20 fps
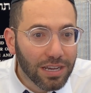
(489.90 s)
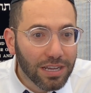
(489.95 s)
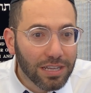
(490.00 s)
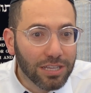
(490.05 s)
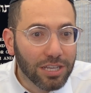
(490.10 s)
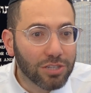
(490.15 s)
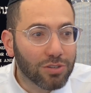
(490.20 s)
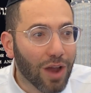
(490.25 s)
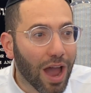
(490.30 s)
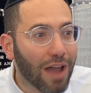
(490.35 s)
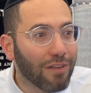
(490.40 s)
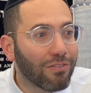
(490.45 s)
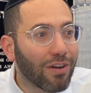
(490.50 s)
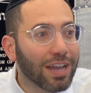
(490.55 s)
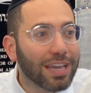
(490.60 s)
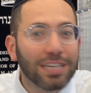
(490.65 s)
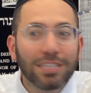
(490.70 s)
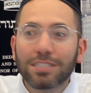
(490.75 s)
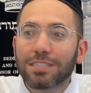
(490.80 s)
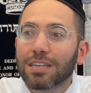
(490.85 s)
The
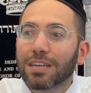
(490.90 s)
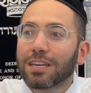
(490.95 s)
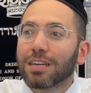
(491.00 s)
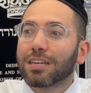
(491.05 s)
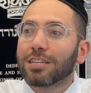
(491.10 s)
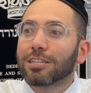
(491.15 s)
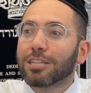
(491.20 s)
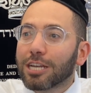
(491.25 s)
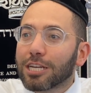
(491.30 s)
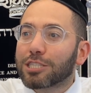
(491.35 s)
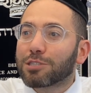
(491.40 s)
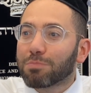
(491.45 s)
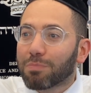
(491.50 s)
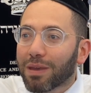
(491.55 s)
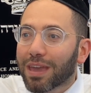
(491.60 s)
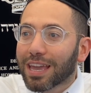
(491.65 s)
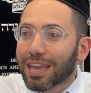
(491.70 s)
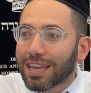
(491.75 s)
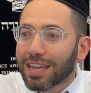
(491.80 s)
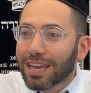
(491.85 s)
driveway is this
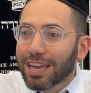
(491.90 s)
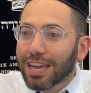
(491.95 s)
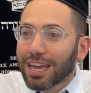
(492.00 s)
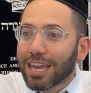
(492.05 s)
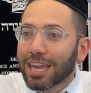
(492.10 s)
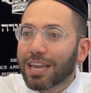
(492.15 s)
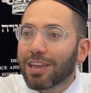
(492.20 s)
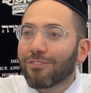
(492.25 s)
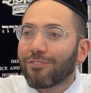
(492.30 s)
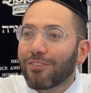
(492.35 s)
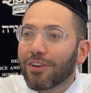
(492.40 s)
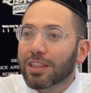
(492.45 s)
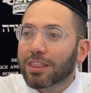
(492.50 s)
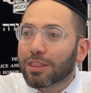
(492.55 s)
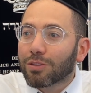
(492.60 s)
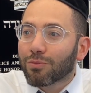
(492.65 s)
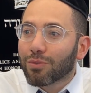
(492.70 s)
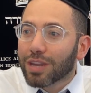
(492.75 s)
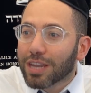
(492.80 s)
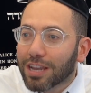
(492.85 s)
big. He can fit
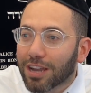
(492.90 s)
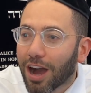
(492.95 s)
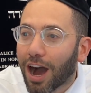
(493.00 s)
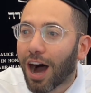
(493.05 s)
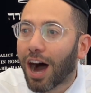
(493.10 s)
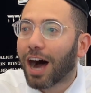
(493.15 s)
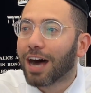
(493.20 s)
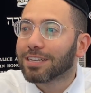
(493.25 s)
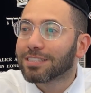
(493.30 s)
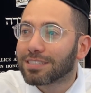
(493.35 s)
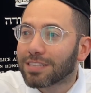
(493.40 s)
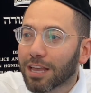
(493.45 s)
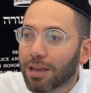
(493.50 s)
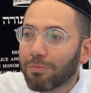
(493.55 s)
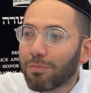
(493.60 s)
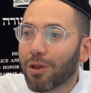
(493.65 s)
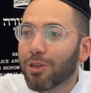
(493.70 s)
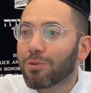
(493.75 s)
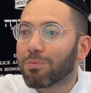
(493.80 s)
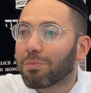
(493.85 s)
three cars,
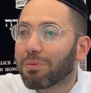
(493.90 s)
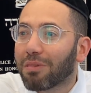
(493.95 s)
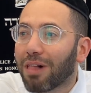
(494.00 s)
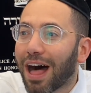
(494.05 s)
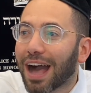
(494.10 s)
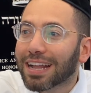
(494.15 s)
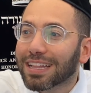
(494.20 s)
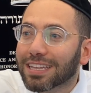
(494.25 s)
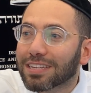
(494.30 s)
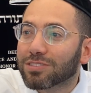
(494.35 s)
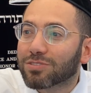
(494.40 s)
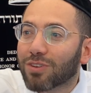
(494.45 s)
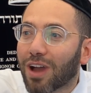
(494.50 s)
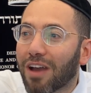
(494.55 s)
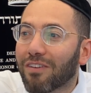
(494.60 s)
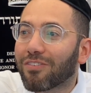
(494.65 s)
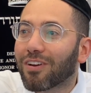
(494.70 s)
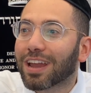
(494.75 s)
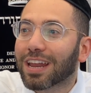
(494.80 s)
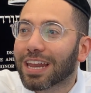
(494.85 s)
but you block this
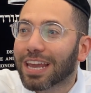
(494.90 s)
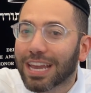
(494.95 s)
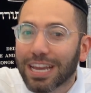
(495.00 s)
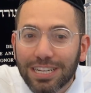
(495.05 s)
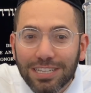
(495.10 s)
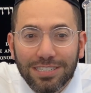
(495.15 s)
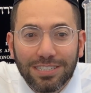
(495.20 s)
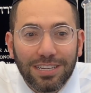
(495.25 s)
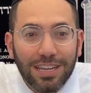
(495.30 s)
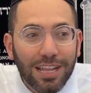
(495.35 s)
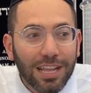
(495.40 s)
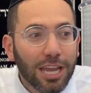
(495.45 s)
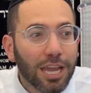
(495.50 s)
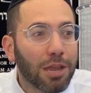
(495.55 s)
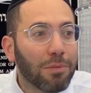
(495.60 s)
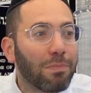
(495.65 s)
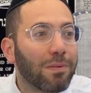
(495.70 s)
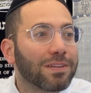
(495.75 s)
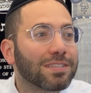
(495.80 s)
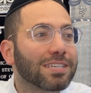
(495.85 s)
driveway an inch.
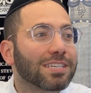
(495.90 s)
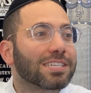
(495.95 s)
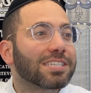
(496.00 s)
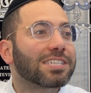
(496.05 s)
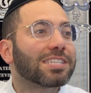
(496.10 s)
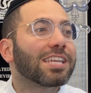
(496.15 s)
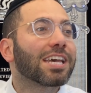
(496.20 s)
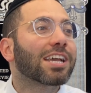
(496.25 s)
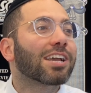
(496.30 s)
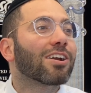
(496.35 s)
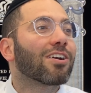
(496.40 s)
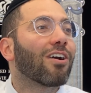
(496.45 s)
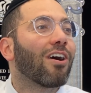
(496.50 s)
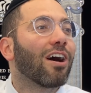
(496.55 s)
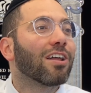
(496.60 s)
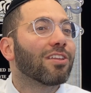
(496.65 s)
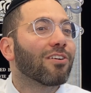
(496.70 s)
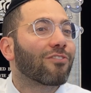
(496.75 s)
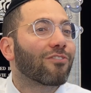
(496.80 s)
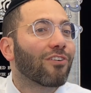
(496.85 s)
He puts a sticker
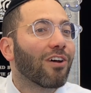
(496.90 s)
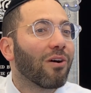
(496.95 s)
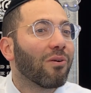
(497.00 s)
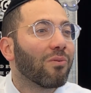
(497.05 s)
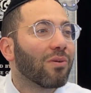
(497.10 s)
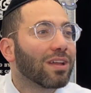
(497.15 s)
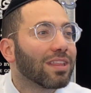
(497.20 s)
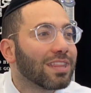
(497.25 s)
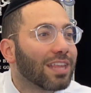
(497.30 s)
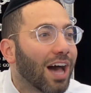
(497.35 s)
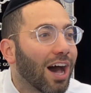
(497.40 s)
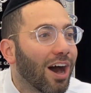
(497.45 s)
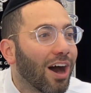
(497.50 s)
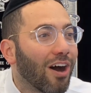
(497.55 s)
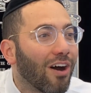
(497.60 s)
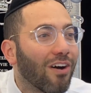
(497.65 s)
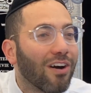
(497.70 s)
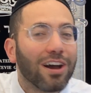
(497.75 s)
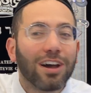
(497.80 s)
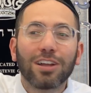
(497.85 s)
on the front
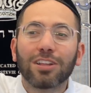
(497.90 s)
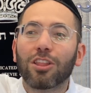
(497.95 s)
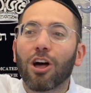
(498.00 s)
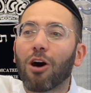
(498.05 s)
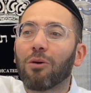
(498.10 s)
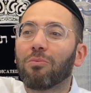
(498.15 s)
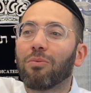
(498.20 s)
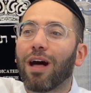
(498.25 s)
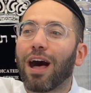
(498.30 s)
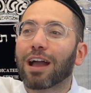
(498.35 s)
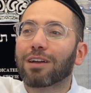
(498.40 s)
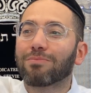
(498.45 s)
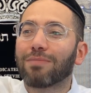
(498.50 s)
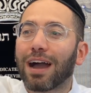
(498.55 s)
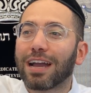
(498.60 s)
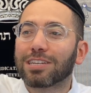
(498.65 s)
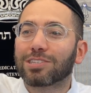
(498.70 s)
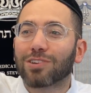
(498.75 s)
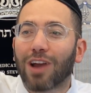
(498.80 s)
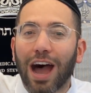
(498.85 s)
window. Don't block
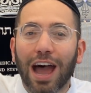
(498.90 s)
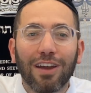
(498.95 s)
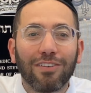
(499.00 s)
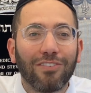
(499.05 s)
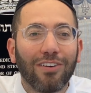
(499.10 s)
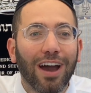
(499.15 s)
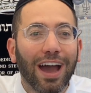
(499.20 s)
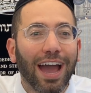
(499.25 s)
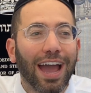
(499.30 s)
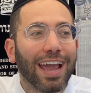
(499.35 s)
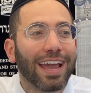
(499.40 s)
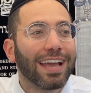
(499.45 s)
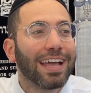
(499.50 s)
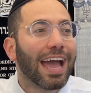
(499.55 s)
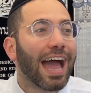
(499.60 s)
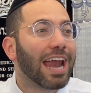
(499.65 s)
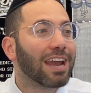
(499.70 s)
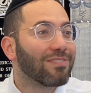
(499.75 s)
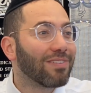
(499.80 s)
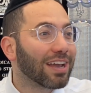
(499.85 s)
my driveway.
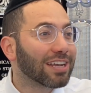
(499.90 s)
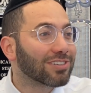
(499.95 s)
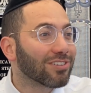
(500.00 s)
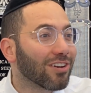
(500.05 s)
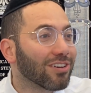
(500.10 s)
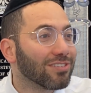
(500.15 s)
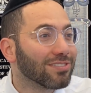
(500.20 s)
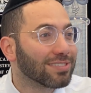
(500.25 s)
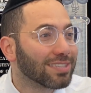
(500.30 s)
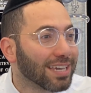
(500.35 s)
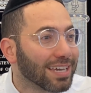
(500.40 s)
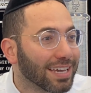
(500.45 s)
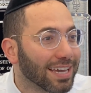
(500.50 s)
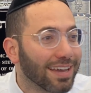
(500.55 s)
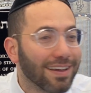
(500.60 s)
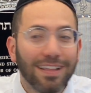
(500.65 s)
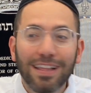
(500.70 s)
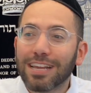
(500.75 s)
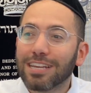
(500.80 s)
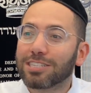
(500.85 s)
And he makes sure you see
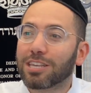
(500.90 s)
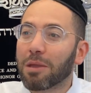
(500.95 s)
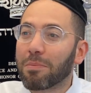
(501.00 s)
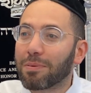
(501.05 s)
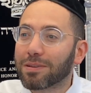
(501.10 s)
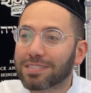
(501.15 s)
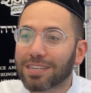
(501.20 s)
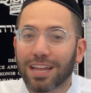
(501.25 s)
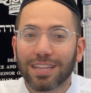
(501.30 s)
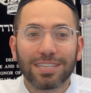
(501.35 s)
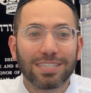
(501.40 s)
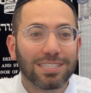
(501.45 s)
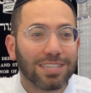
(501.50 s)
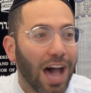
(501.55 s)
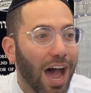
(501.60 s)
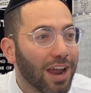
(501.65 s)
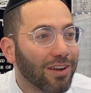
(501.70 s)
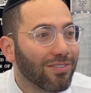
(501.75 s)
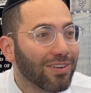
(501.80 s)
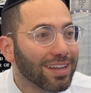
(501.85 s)
it. So he puts it on the
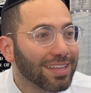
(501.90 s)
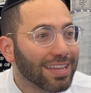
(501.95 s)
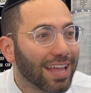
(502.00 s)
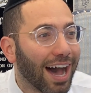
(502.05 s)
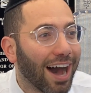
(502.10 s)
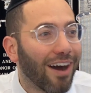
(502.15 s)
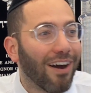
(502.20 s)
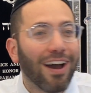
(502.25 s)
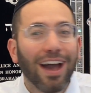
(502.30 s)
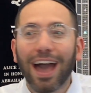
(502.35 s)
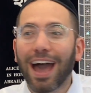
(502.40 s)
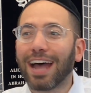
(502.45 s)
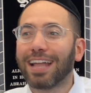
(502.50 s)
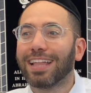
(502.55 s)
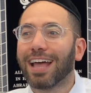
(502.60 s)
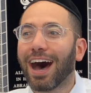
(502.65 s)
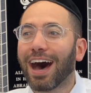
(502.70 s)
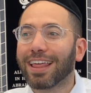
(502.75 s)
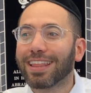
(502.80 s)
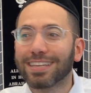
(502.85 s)
side window. And
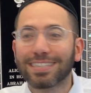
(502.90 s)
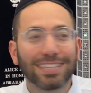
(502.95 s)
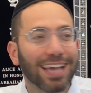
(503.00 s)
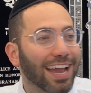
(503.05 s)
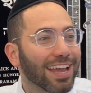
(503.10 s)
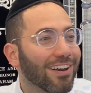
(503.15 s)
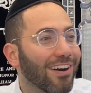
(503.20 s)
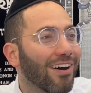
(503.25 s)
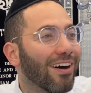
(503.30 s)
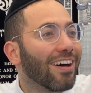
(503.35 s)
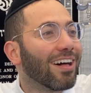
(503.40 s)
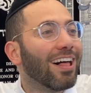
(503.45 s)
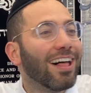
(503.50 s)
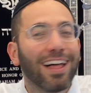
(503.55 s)
the other side, you know